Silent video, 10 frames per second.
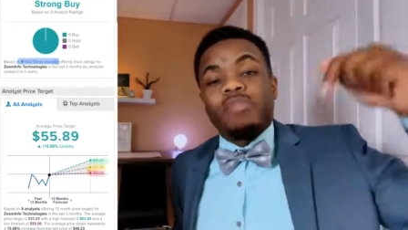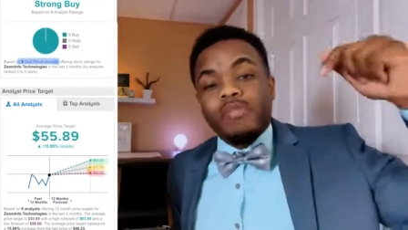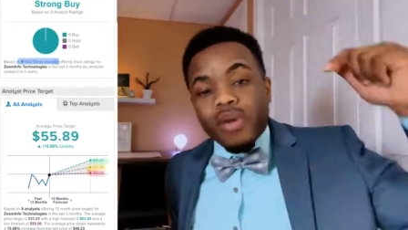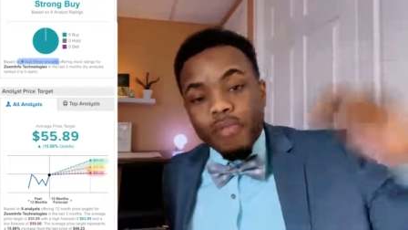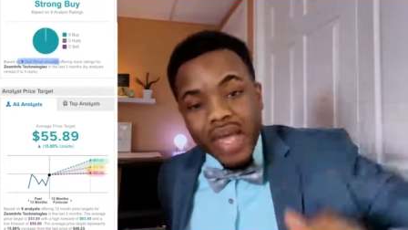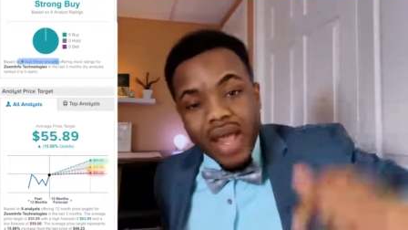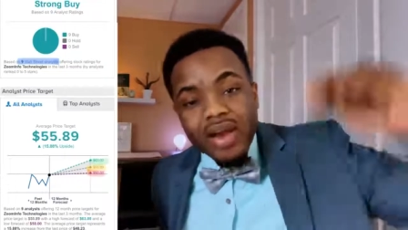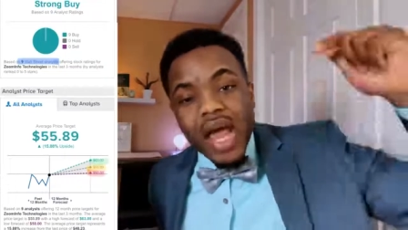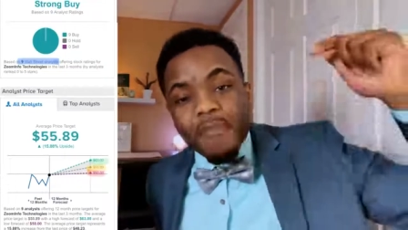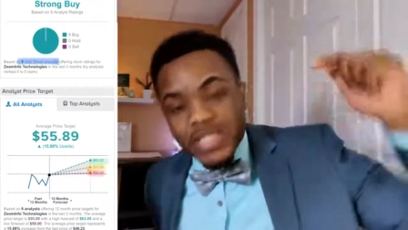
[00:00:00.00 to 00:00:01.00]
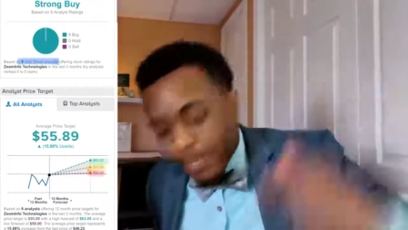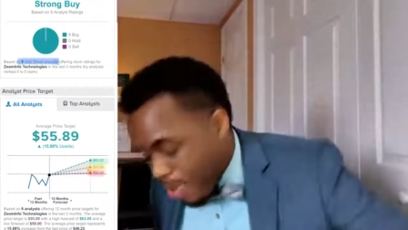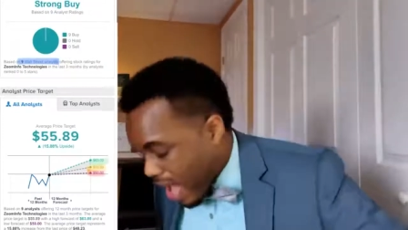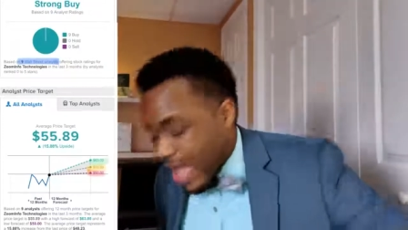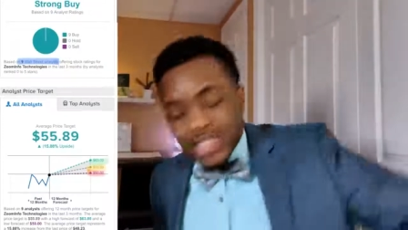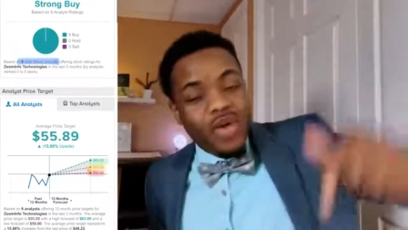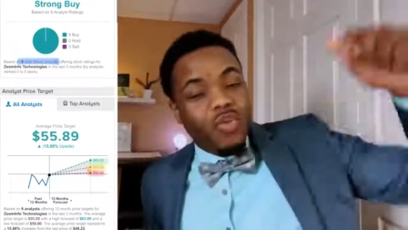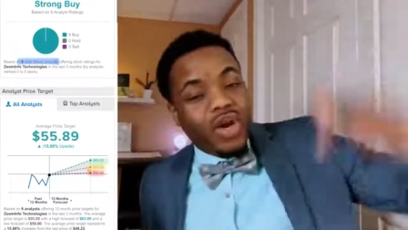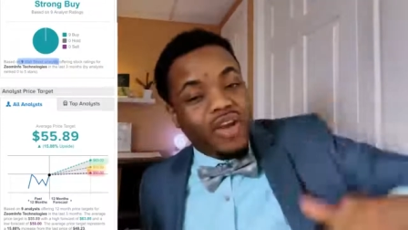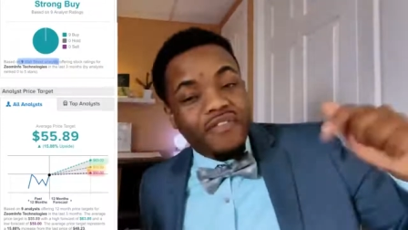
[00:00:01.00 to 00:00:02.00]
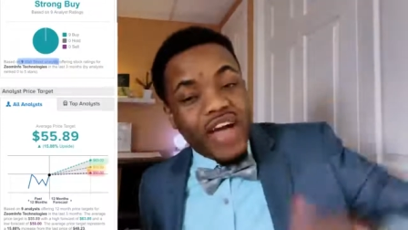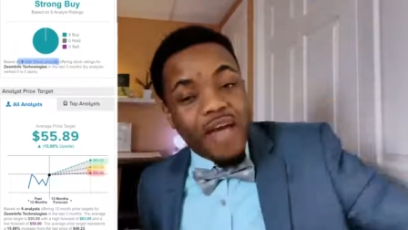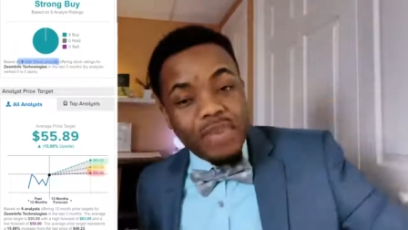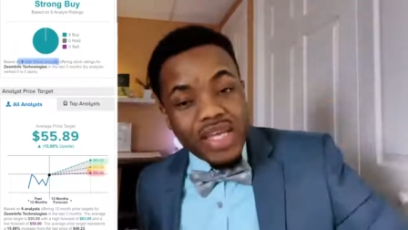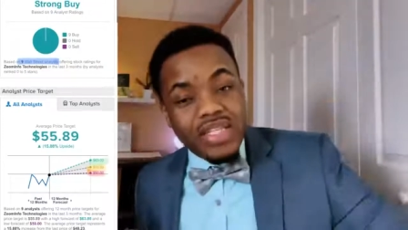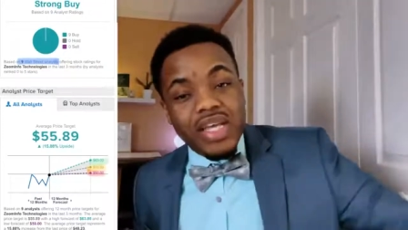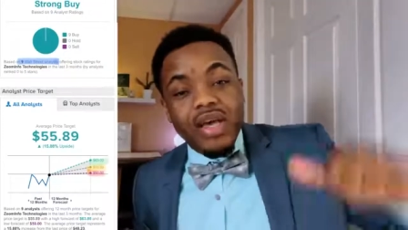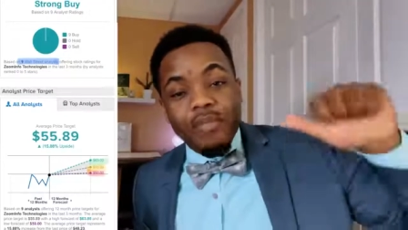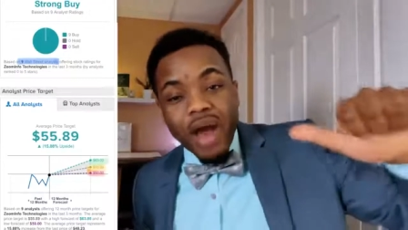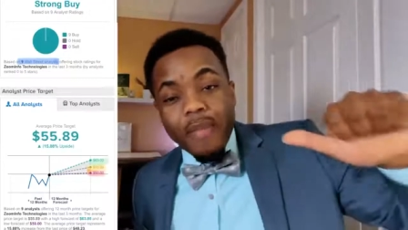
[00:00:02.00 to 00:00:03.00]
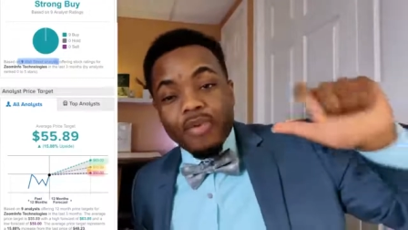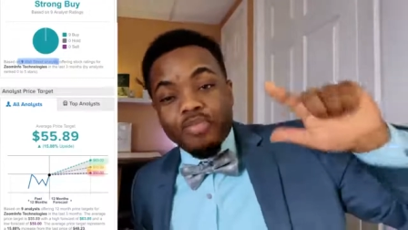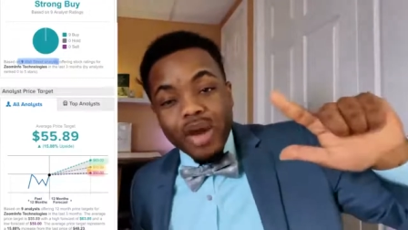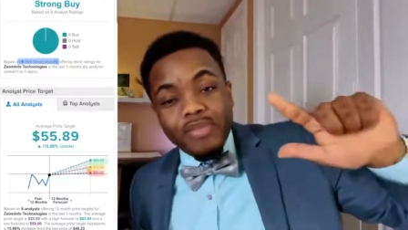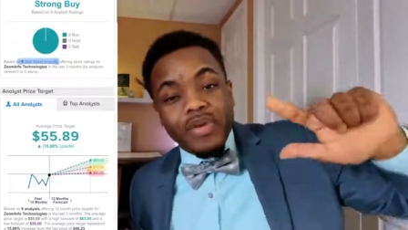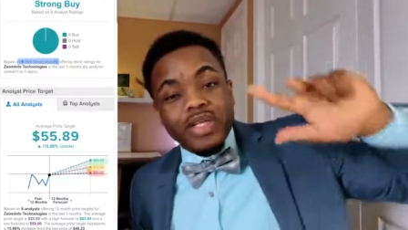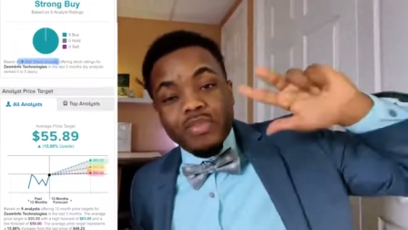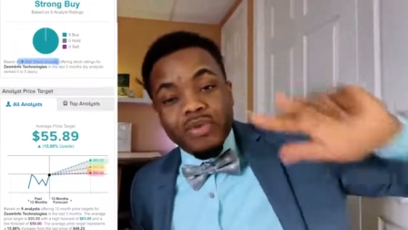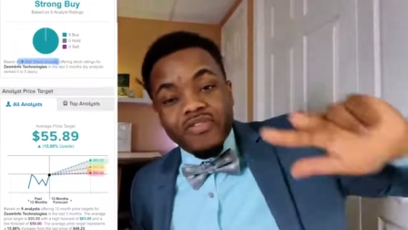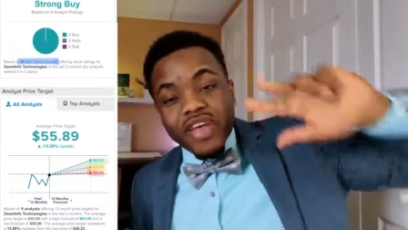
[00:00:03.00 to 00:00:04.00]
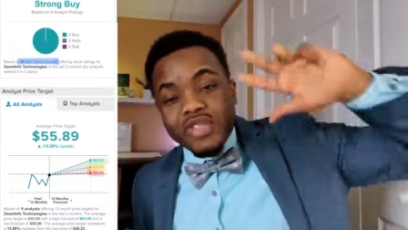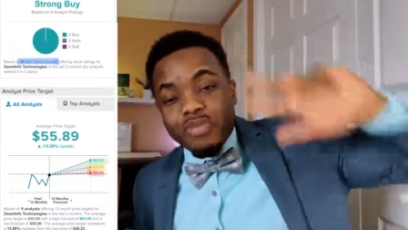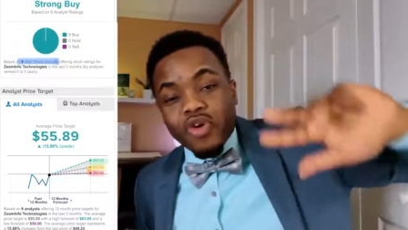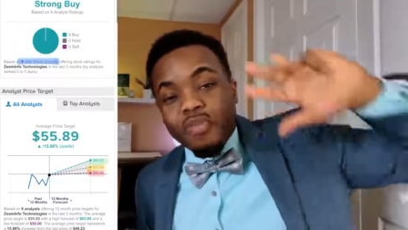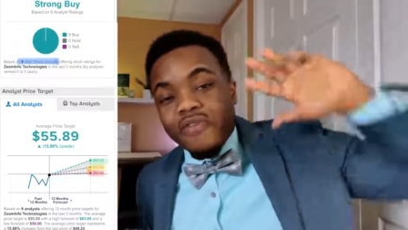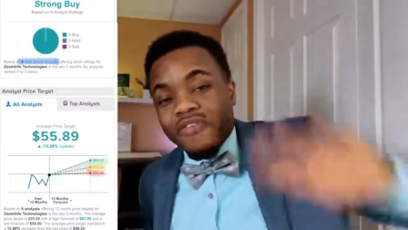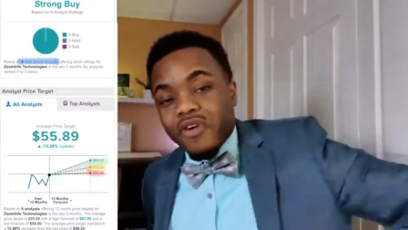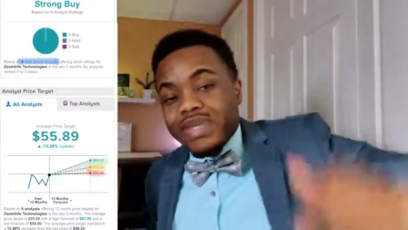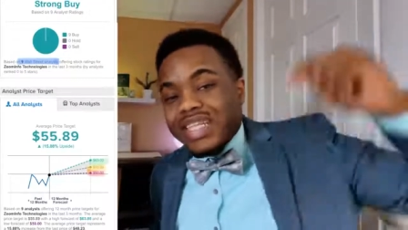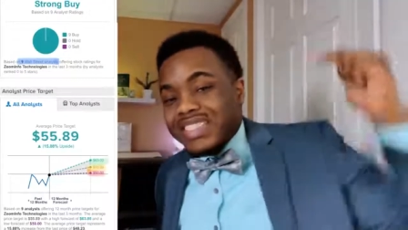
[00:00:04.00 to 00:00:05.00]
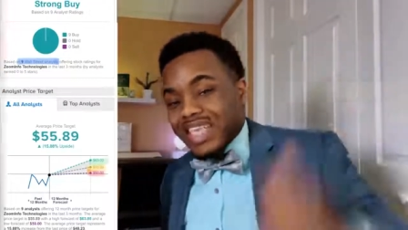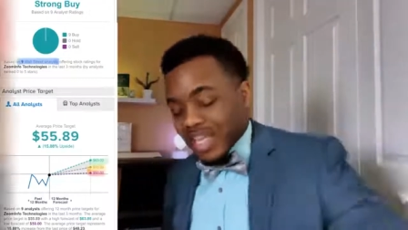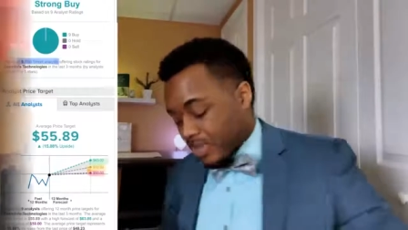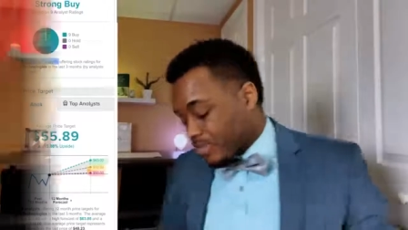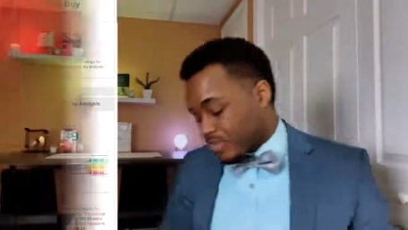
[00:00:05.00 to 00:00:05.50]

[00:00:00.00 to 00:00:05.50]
to be prepared, not surprised. What are the 5 P's? Proper preparation prevents poor performance. Let's get it.